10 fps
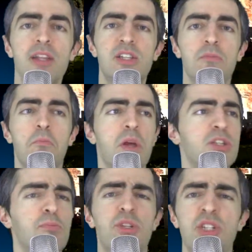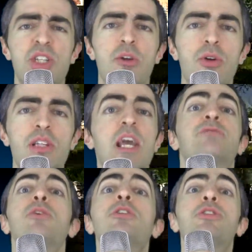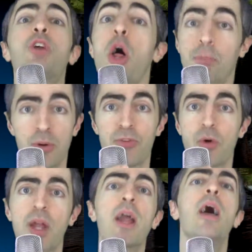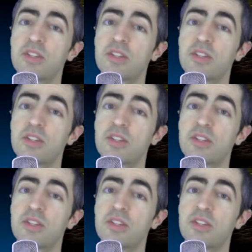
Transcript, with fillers: it's it's mysterious, it's very thought-provoking.